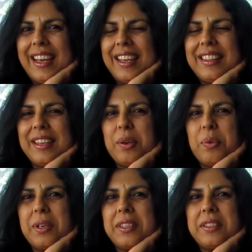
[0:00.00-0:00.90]
I think
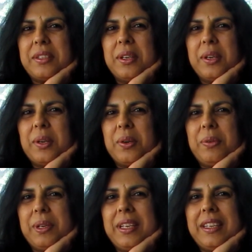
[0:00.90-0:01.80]
what is
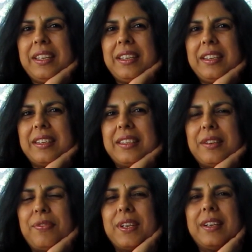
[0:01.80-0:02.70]
really
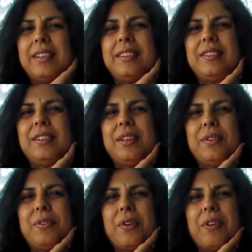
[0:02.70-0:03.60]
difficult
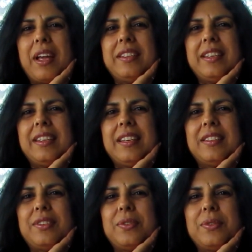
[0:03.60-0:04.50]
for writing
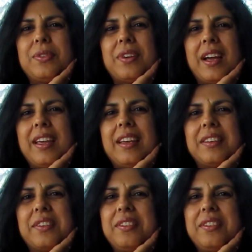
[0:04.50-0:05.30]
is to try and